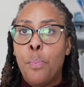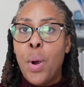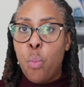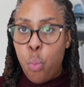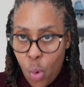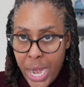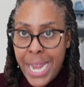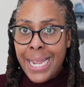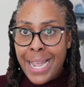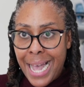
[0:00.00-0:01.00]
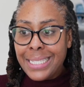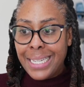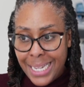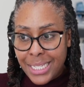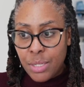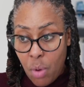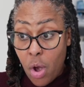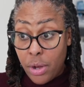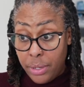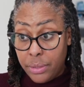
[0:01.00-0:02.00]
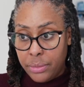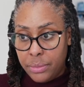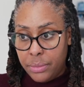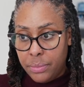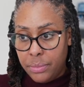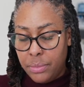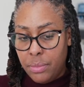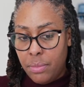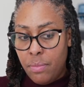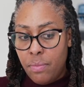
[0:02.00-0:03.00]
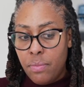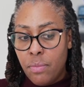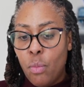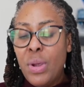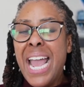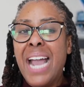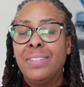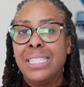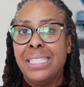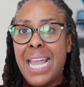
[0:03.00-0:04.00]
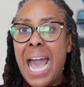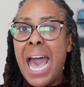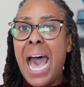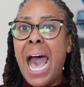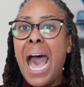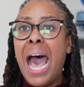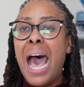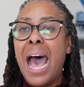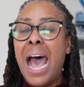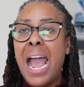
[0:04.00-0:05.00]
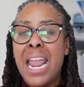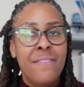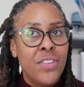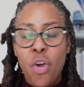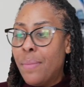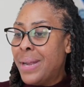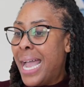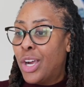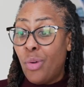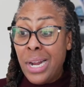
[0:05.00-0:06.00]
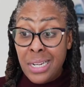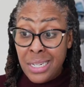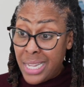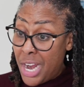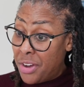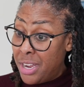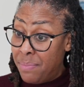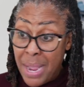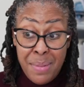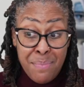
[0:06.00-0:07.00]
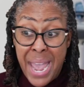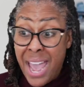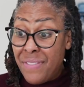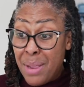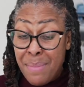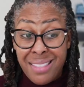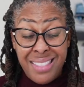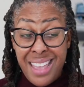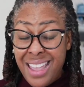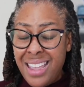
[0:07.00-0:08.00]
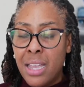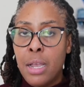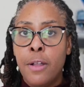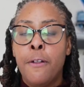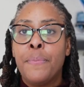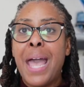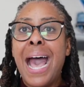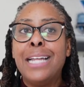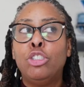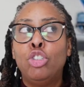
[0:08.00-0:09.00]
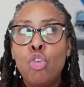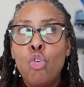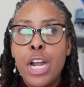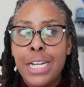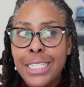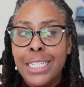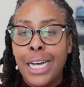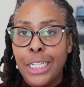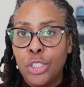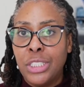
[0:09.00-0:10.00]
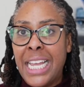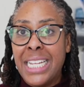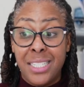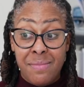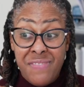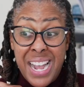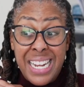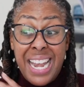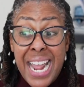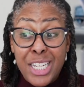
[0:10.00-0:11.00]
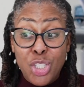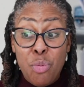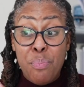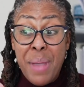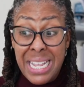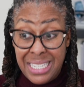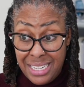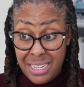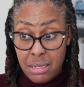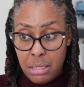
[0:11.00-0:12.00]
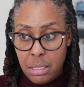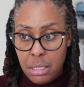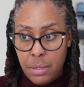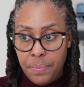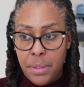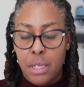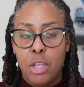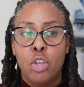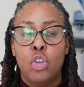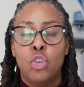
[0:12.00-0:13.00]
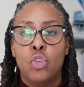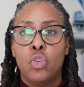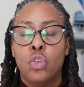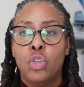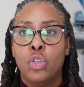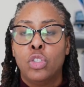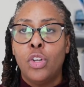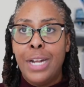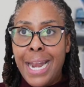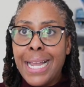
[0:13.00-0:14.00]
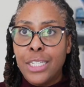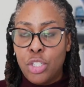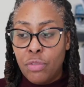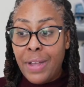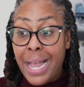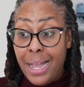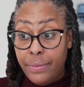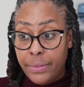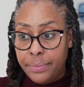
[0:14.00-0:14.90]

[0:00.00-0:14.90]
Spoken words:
But we got to get smarter. We have to say, even though I'm not great in this area, maybe math ain't my thing, I do need to understand some financial basics so that I can survive.